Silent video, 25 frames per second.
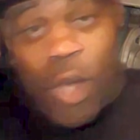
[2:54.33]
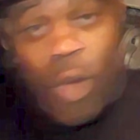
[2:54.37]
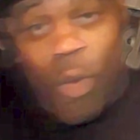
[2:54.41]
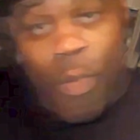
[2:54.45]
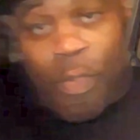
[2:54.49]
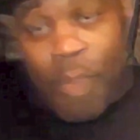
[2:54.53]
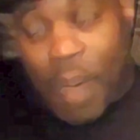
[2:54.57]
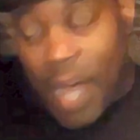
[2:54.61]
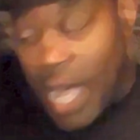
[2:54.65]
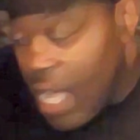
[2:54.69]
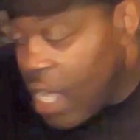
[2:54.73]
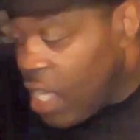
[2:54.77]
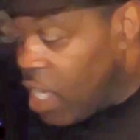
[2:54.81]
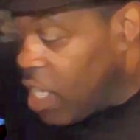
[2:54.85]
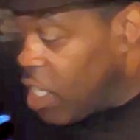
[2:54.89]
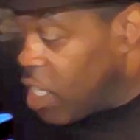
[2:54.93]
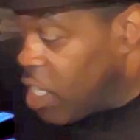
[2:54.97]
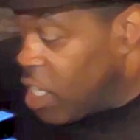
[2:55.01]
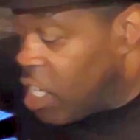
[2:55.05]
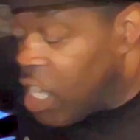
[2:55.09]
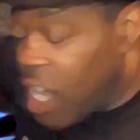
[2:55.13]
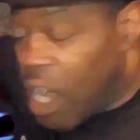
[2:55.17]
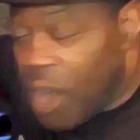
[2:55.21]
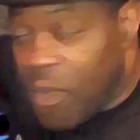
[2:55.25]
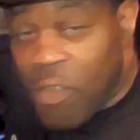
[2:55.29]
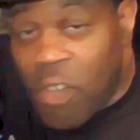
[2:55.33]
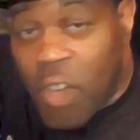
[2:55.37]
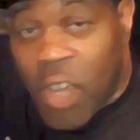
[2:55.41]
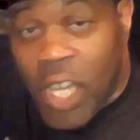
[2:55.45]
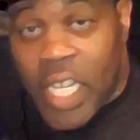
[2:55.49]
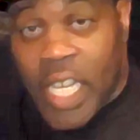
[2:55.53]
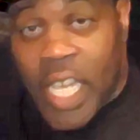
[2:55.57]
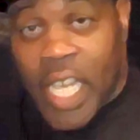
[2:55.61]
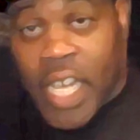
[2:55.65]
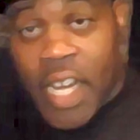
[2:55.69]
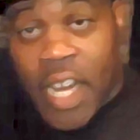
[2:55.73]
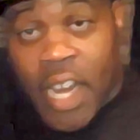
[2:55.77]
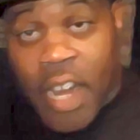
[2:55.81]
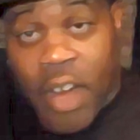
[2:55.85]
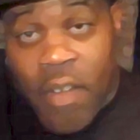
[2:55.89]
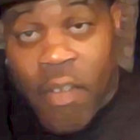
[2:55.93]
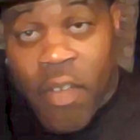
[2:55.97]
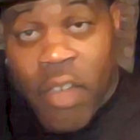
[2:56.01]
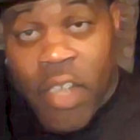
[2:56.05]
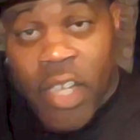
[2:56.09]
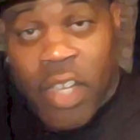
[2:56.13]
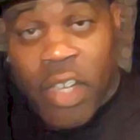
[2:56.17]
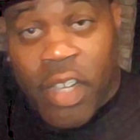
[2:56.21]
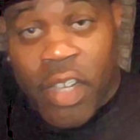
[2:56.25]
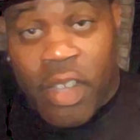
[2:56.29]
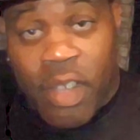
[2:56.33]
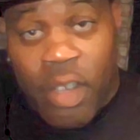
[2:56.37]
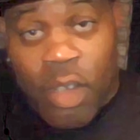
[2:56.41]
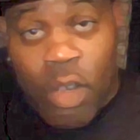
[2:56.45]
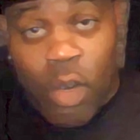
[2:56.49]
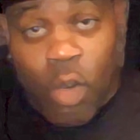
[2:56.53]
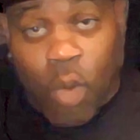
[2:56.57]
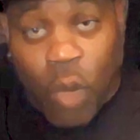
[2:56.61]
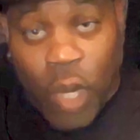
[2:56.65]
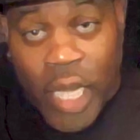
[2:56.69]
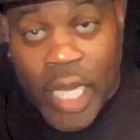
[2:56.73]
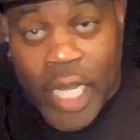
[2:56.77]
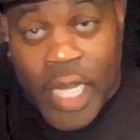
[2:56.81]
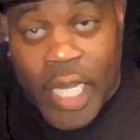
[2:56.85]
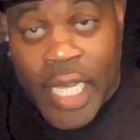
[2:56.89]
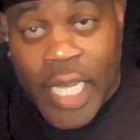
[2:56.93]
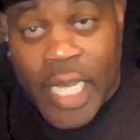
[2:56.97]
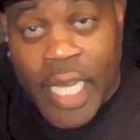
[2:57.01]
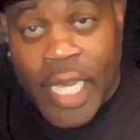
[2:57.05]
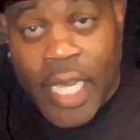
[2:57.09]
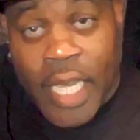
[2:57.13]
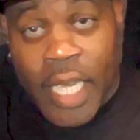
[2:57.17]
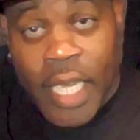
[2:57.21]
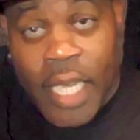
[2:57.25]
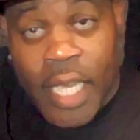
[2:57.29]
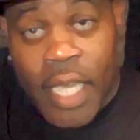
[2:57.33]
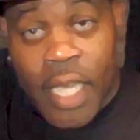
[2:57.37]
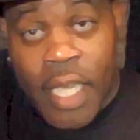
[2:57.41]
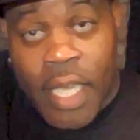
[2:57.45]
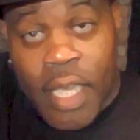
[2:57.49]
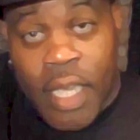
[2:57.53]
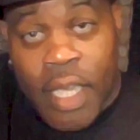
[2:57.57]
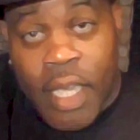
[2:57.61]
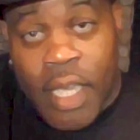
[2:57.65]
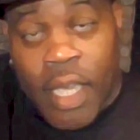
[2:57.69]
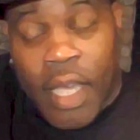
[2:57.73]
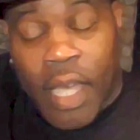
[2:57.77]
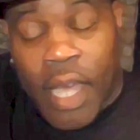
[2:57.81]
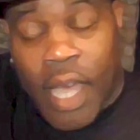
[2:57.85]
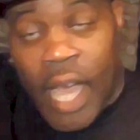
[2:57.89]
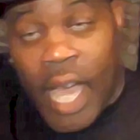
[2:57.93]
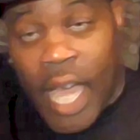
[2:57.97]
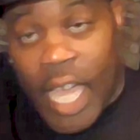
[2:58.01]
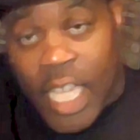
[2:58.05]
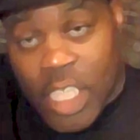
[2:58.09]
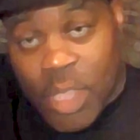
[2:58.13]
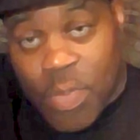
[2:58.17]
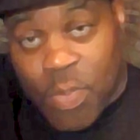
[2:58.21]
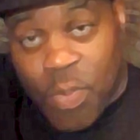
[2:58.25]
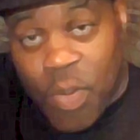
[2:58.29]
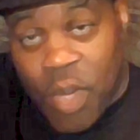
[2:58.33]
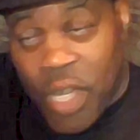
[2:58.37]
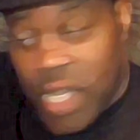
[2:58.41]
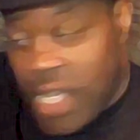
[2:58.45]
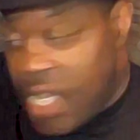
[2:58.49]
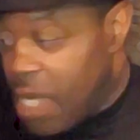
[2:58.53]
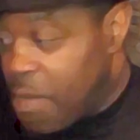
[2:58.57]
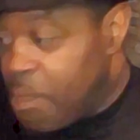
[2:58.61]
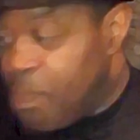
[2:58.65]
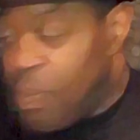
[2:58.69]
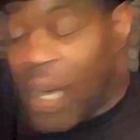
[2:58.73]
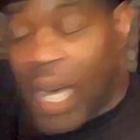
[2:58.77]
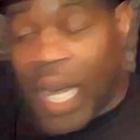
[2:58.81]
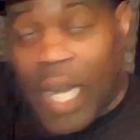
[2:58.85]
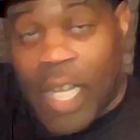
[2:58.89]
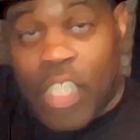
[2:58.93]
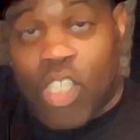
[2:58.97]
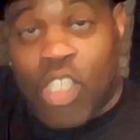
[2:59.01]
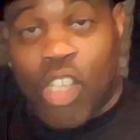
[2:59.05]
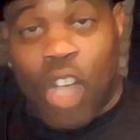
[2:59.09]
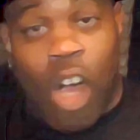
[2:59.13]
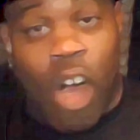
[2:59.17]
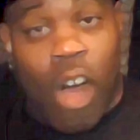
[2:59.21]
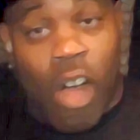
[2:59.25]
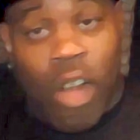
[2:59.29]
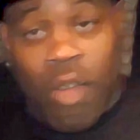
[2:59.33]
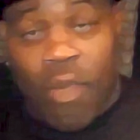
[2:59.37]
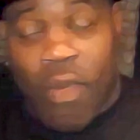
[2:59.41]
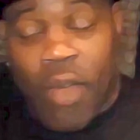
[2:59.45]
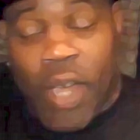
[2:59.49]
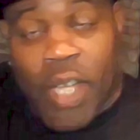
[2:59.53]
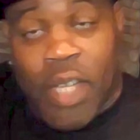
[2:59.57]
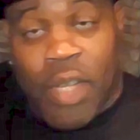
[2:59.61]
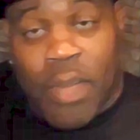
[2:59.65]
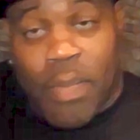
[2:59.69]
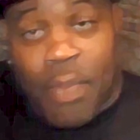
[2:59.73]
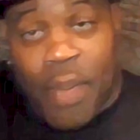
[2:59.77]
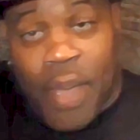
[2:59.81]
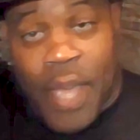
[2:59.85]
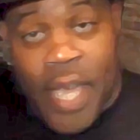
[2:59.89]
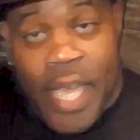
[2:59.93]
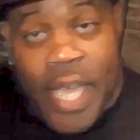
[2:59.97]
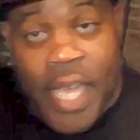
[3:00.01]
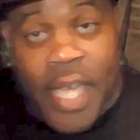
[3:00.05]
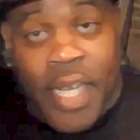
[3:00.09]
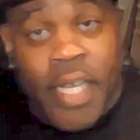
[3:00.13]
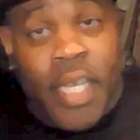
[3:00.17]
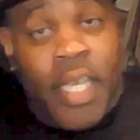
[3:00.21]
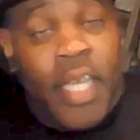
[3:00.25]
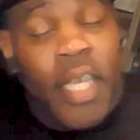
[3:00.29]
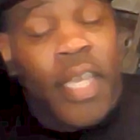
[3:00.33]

By covering that area quickly, I spread that polish all around the pad.